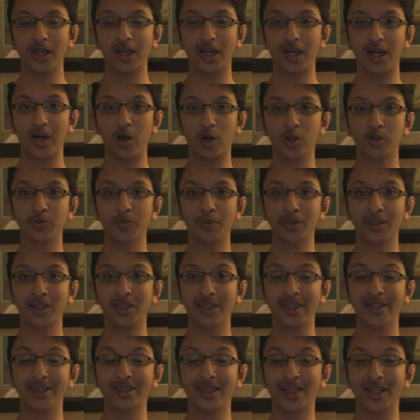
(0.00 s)
a hospital
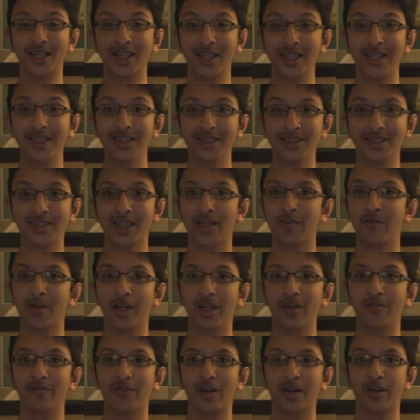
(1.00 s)
is a clean, sterile
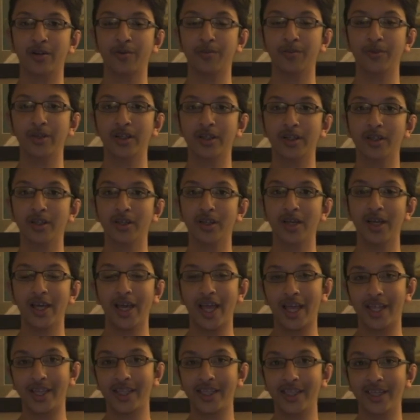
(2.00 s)
environment,
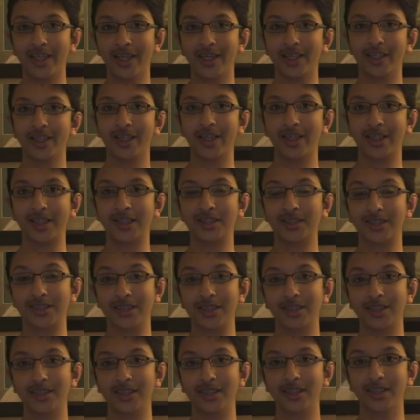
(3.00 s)
and yet it is
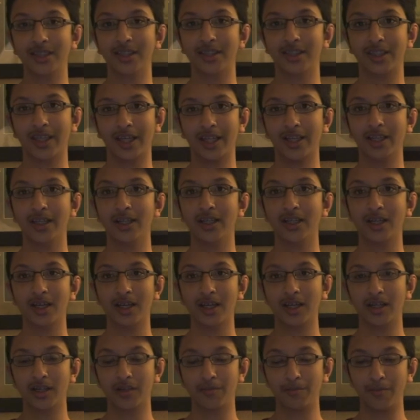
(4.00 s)
dirtier than
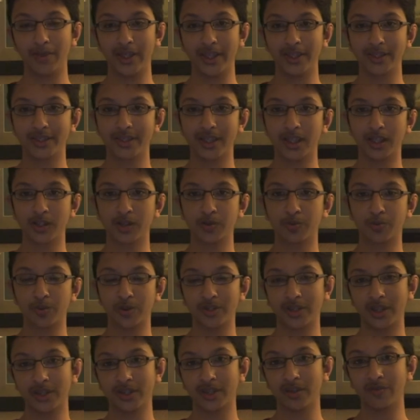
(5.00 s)
Intel's
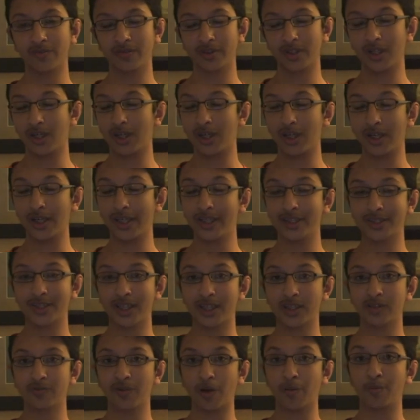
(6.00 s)

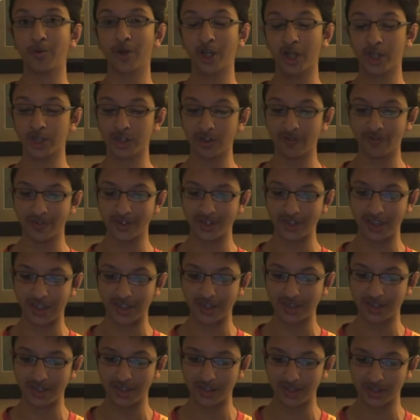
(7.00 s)
fabrication
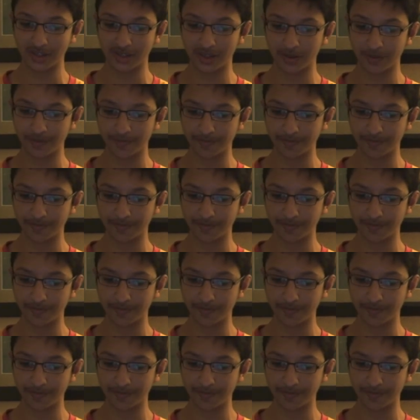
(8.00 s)
facilities.